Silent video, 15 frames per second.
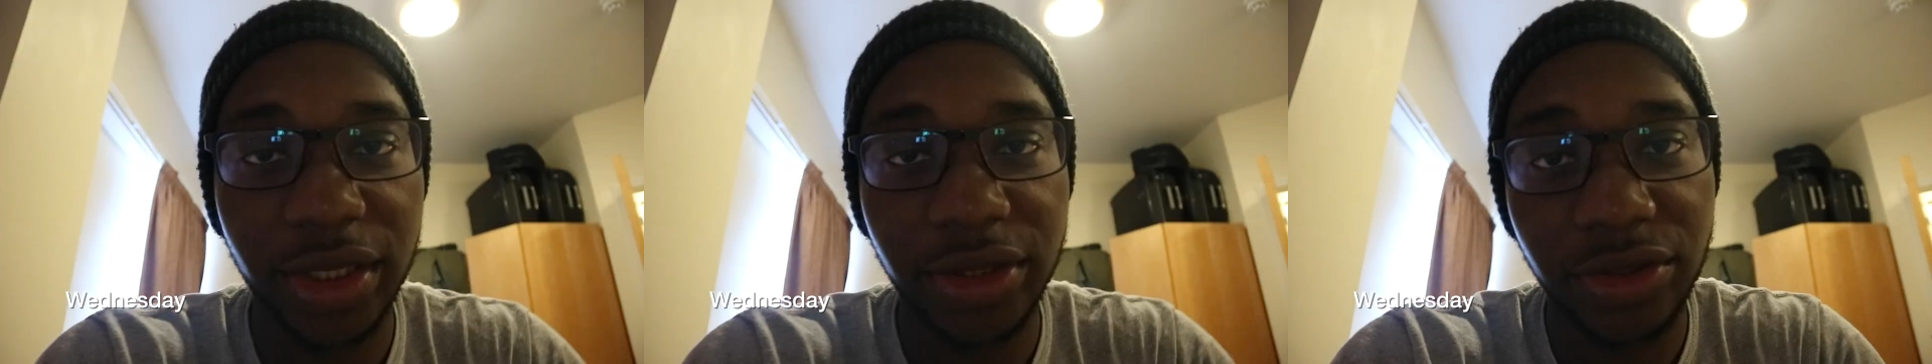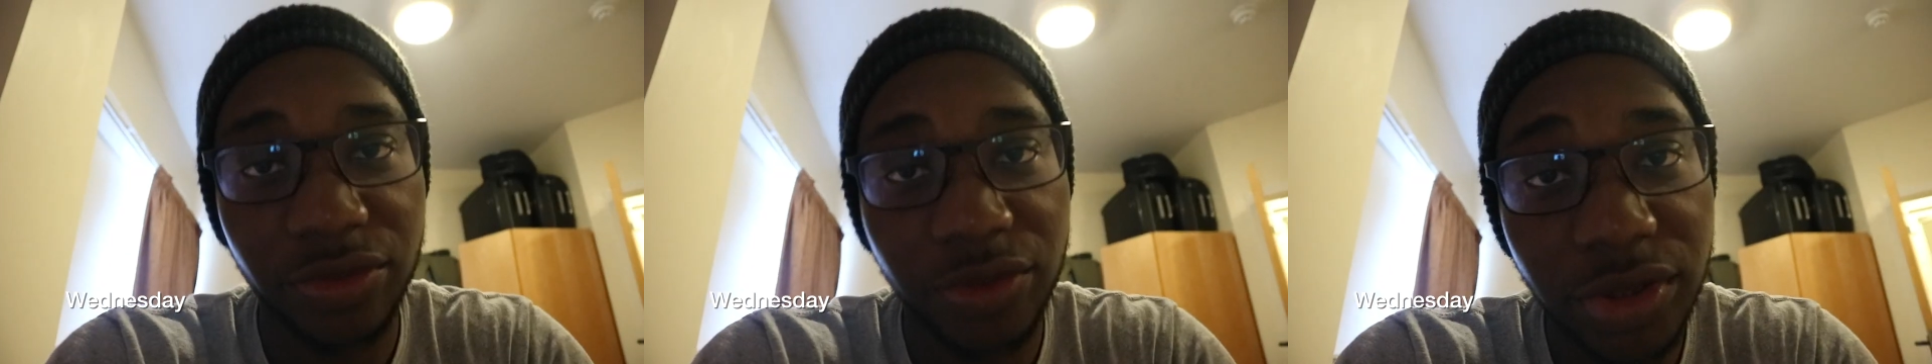
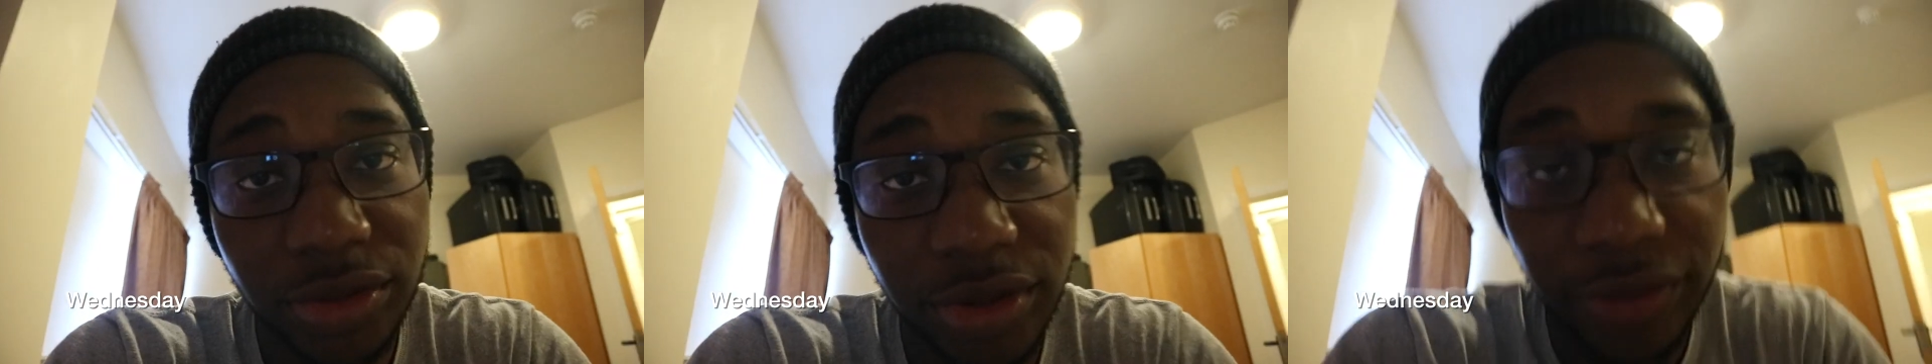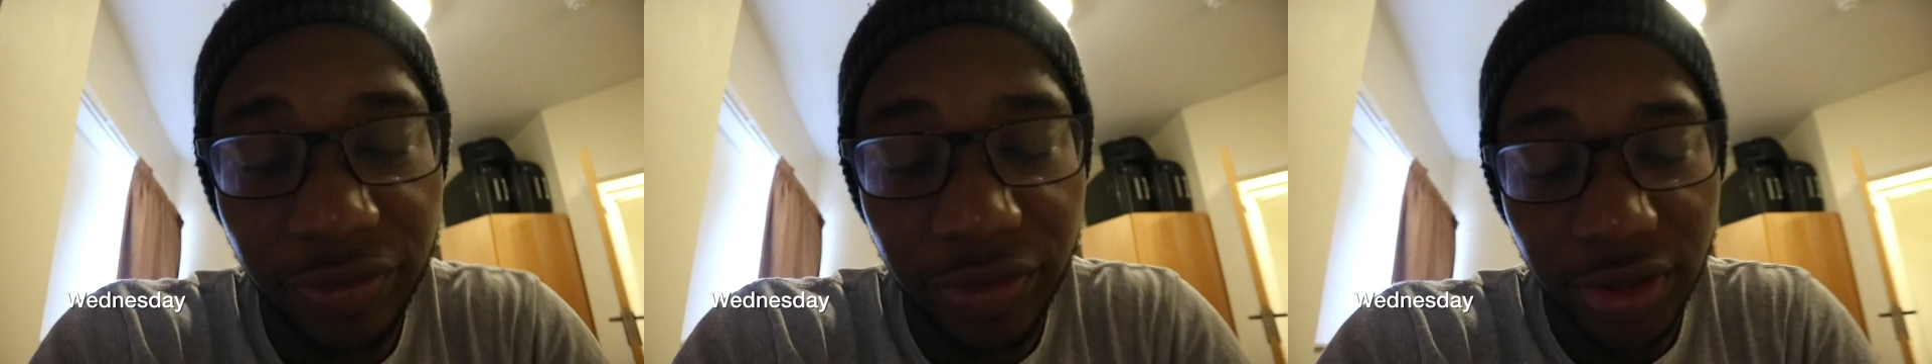There's a real
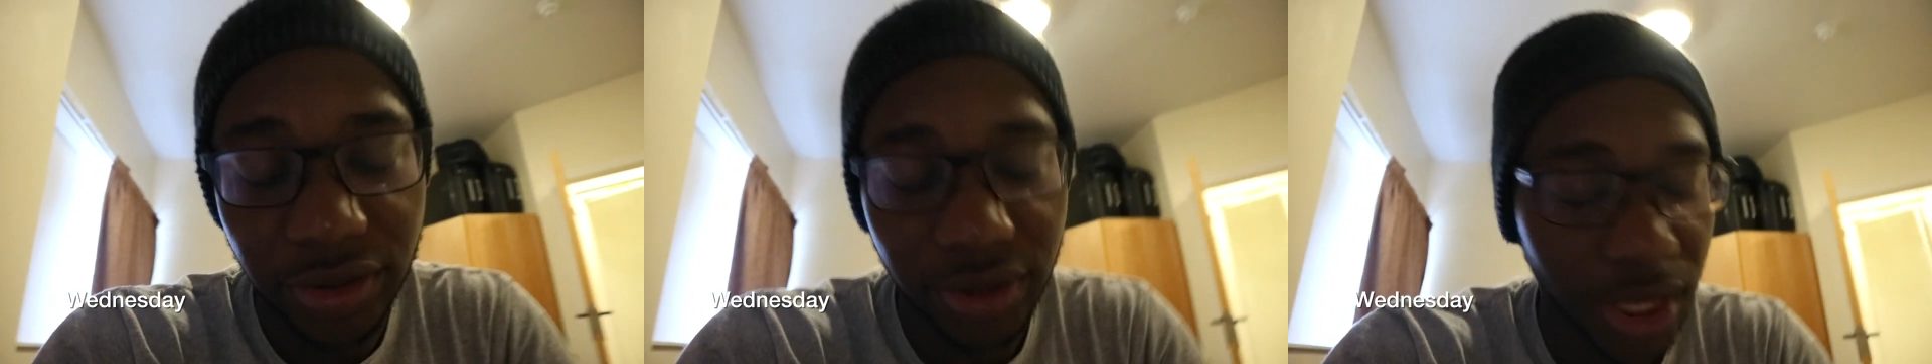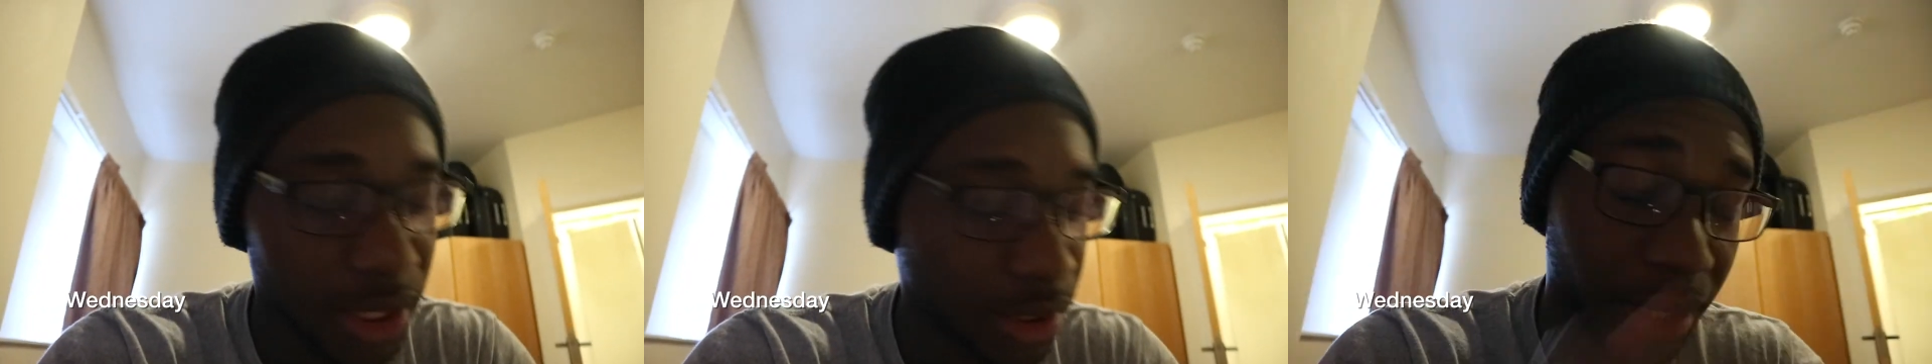
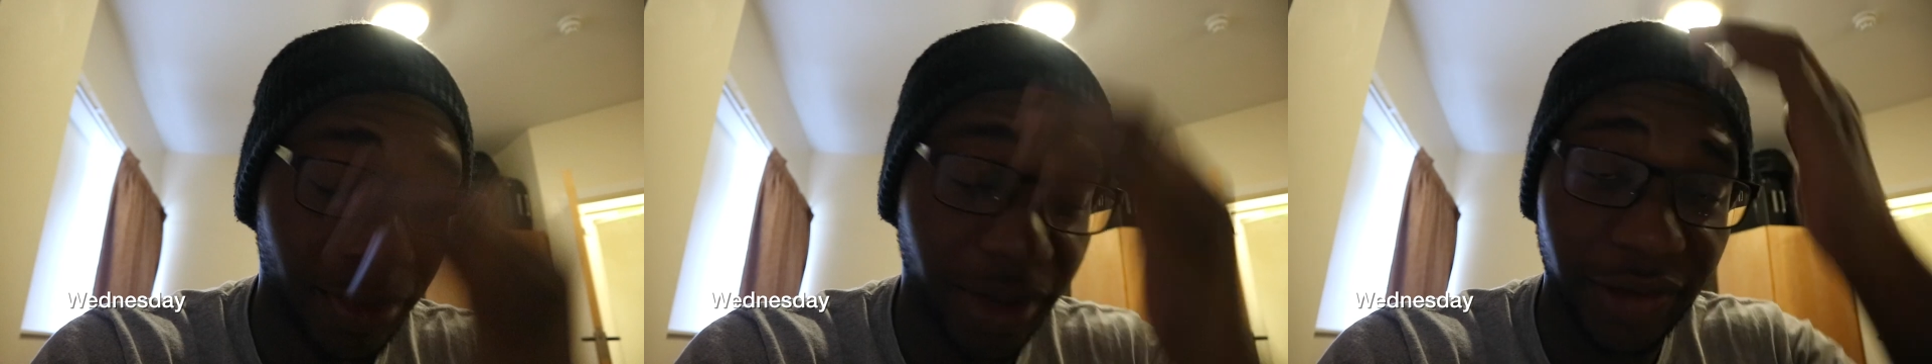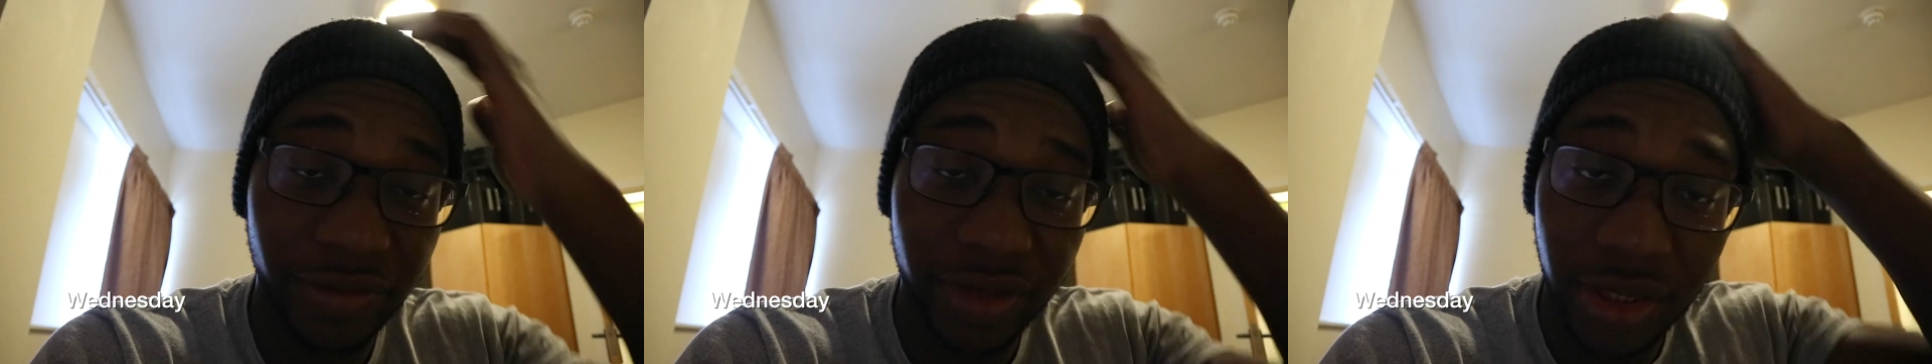difference. And I'm
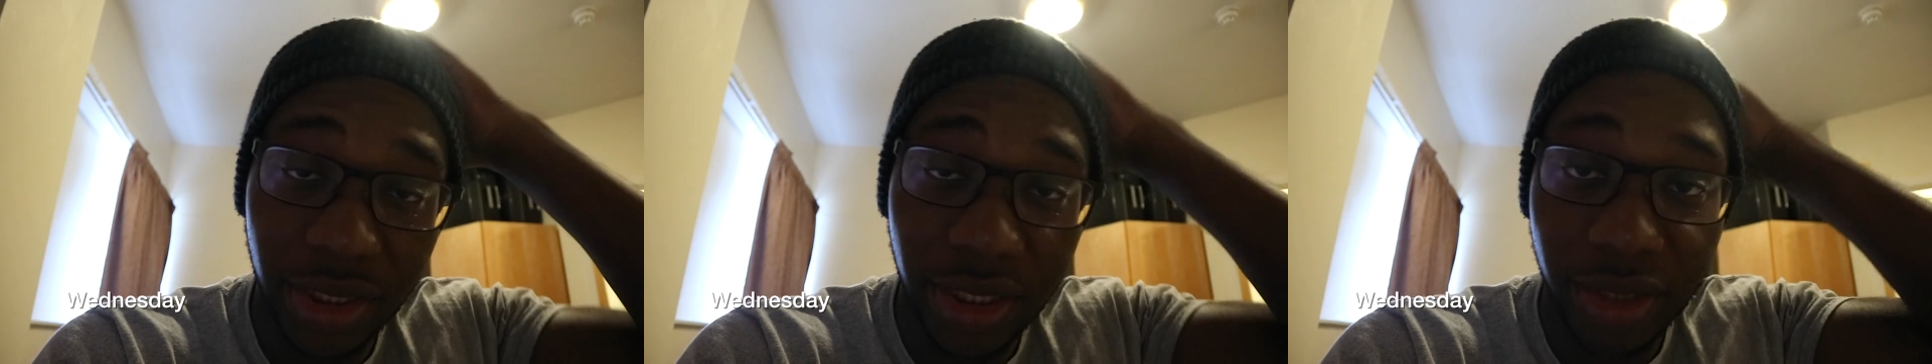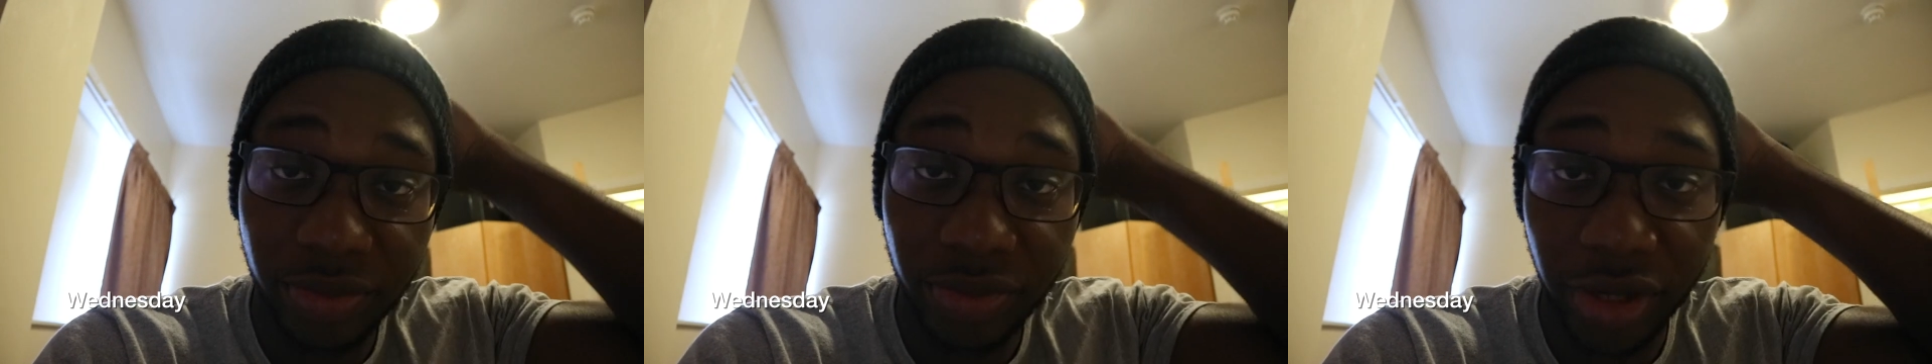having a
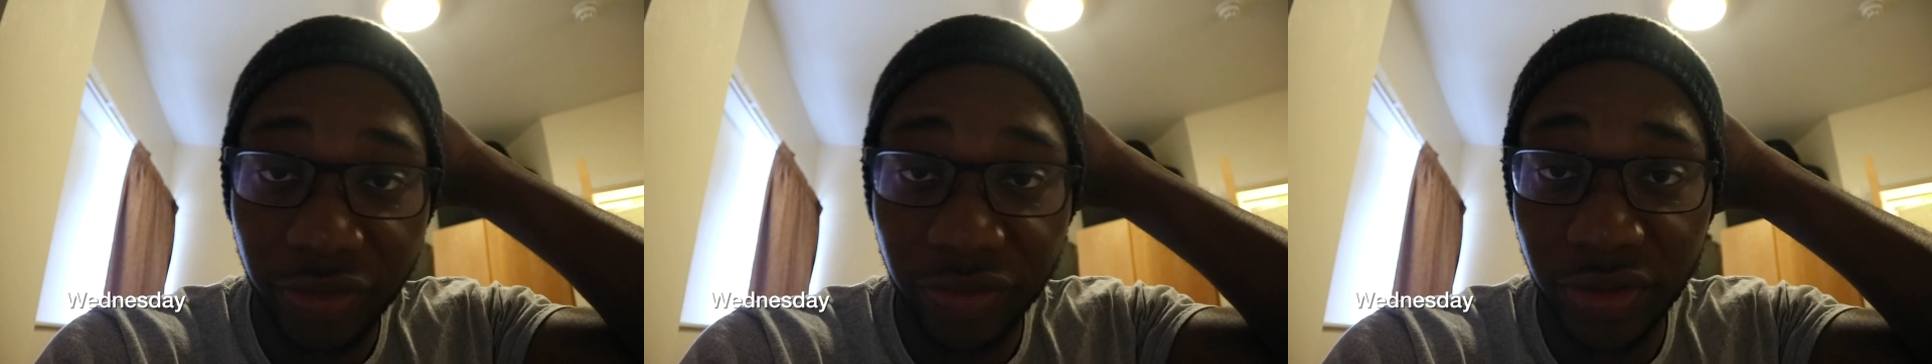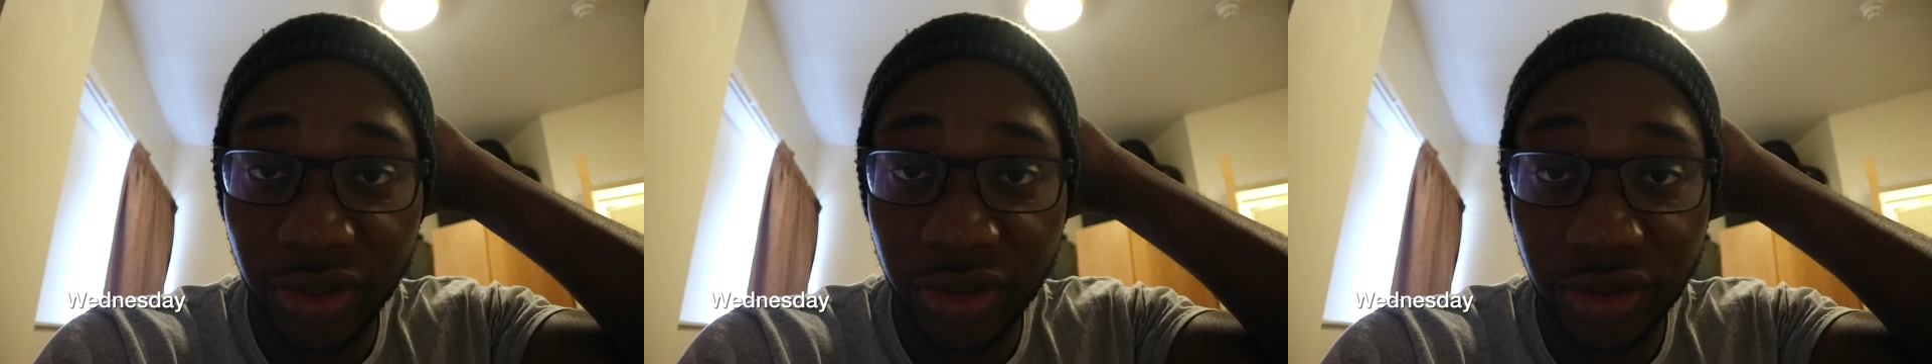late
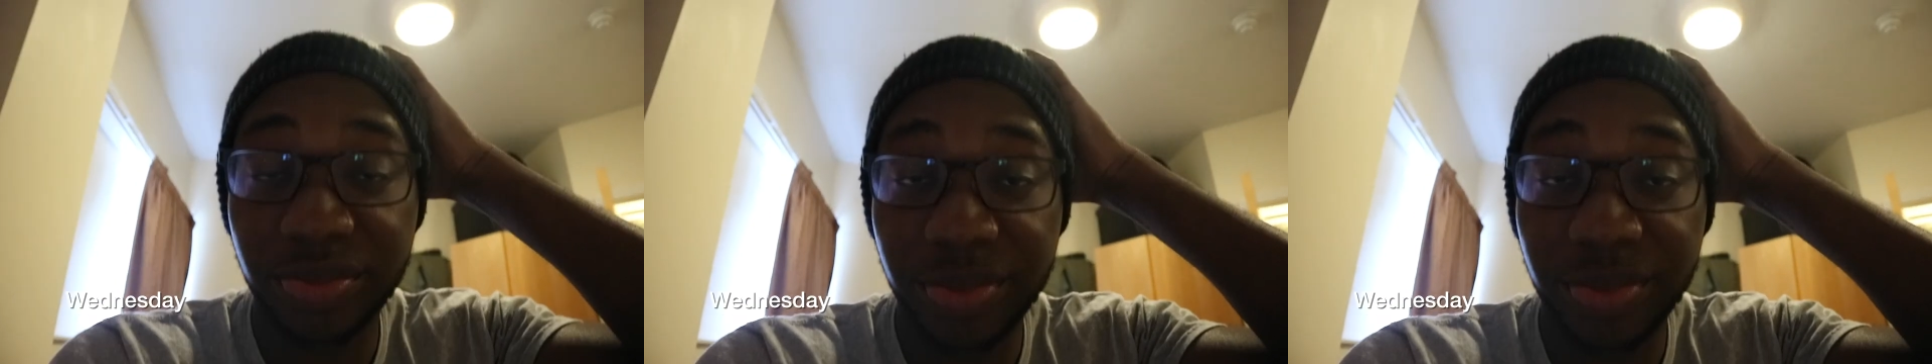breakfast.